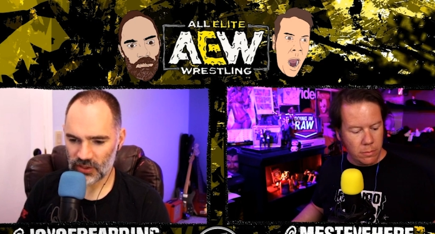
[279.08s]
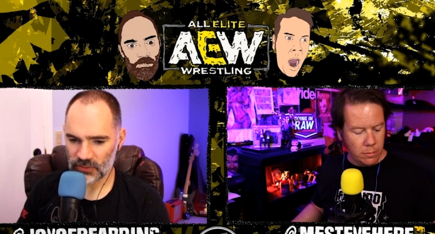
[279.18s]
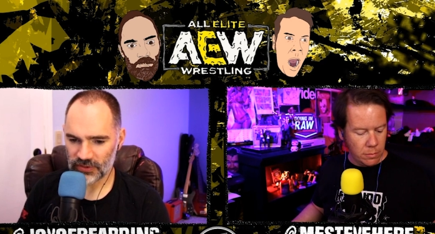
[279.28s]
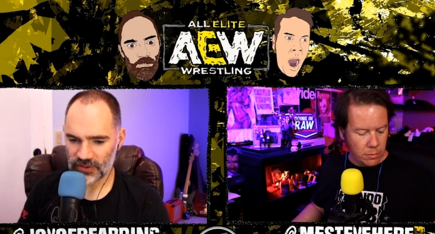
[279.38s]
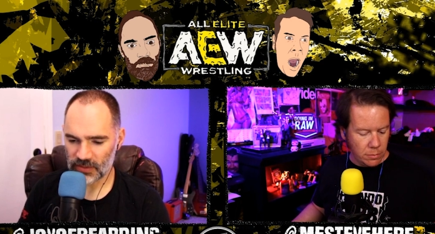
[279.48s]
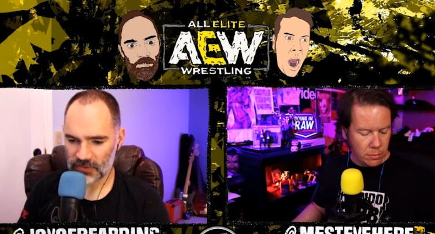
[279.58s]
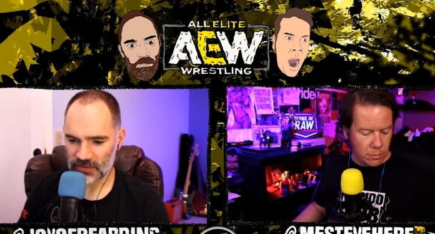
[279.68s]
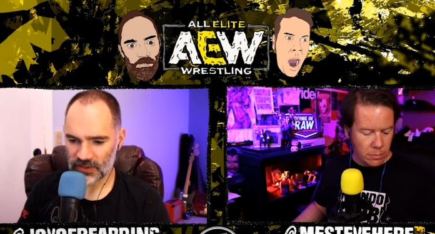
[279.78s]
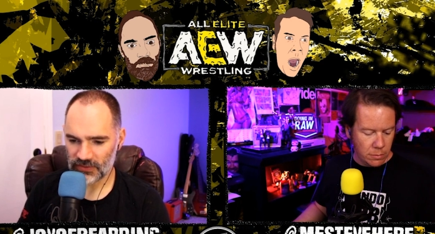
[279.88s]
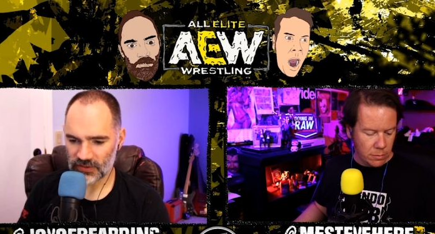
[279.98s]
Speaker 1: while we're talking about,
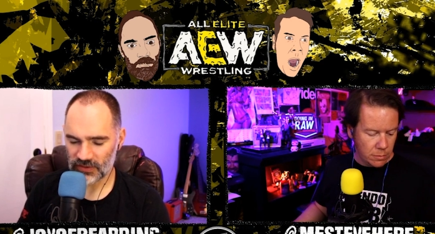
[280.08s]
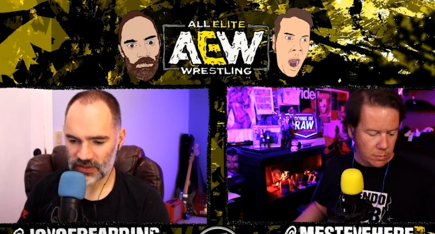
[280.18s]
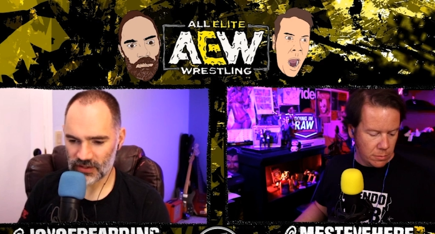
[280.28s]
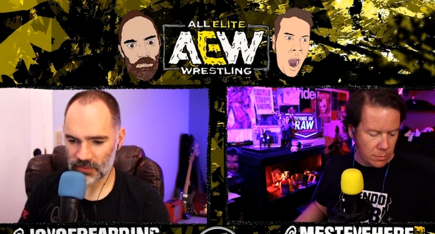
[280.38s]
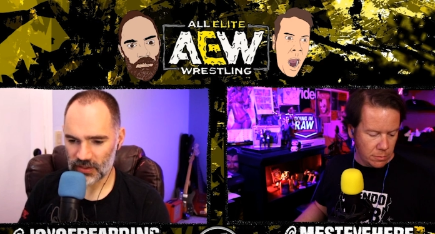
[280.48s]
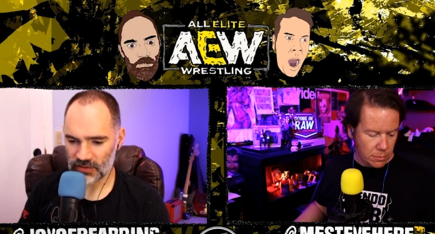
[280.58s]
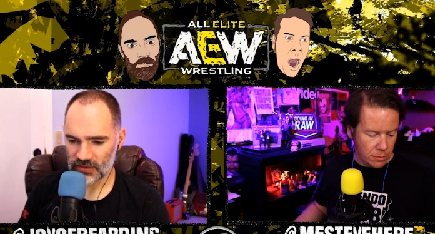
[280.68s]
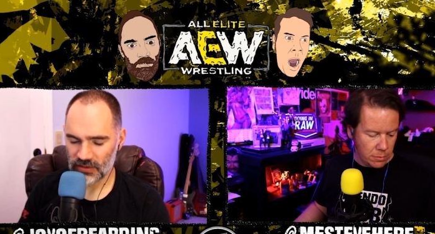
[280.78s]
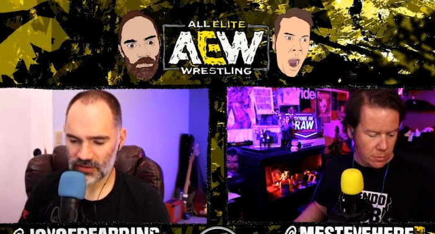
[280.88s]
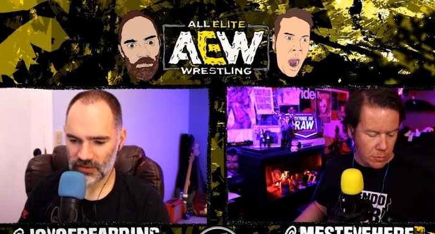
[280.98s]
them, I'll also just talk about it.